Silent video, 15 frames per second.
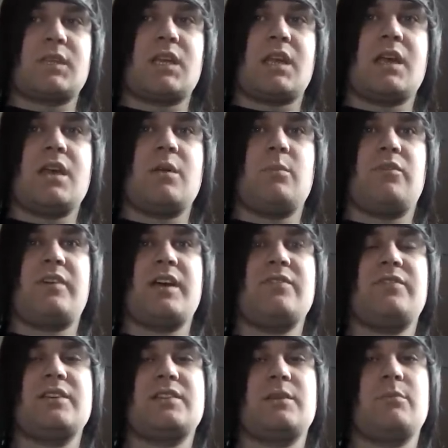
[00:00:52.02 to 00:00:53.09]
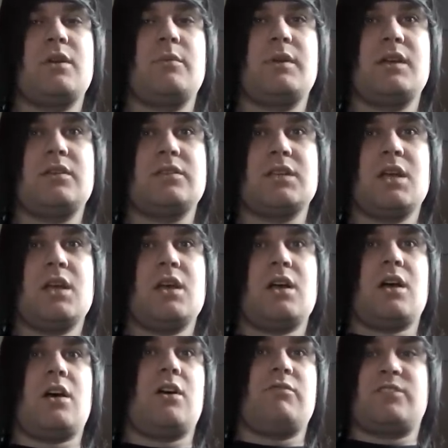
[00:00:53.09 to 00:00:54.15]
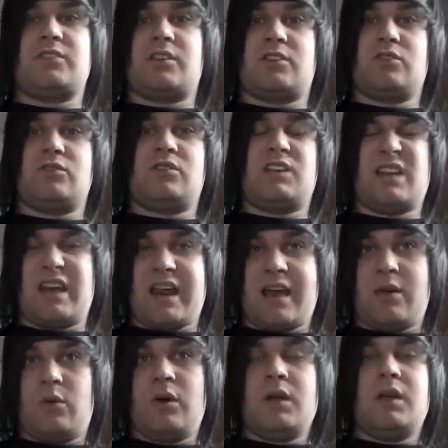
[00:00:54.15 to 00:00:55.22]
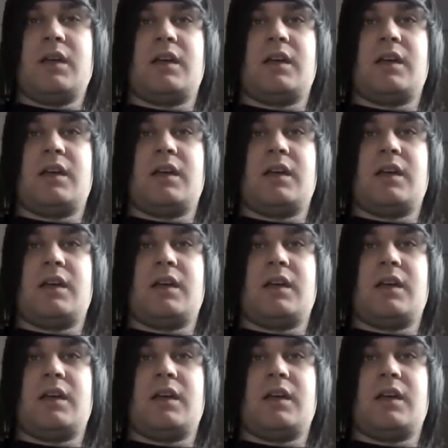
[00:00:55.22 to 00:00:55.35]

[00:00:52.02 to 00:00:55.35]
Five Fists and Mermails are obviously good now.